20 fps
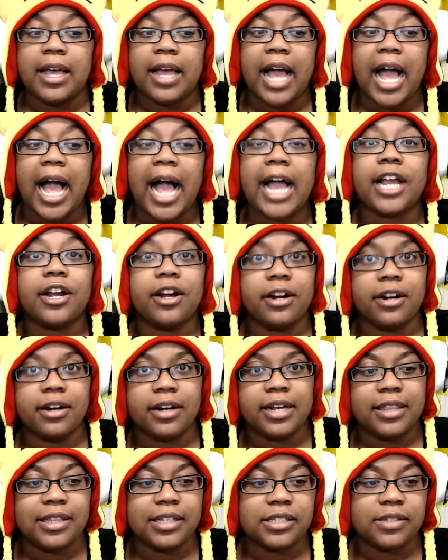higher
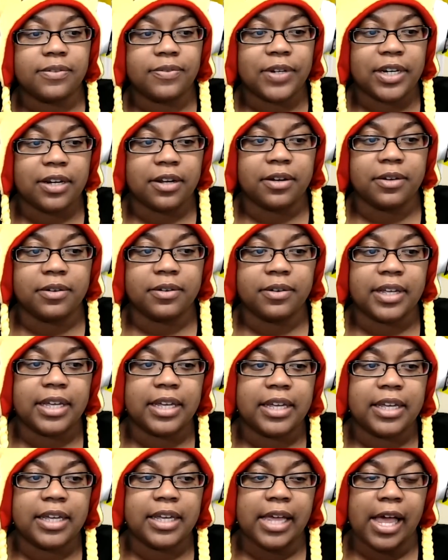in this video
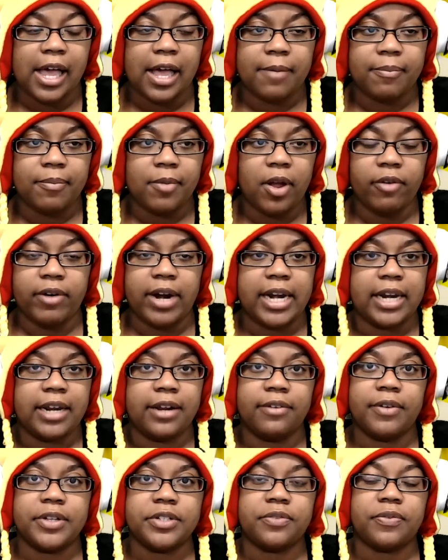um,
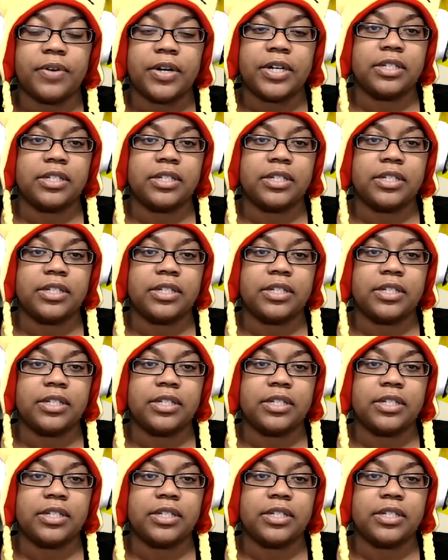already as far as